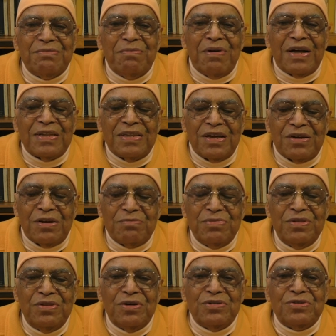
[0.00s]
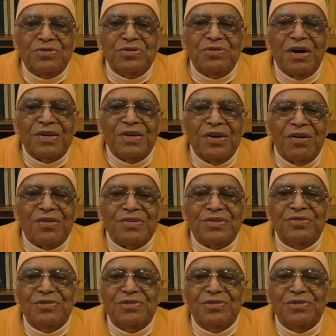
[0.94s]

mother of those who are not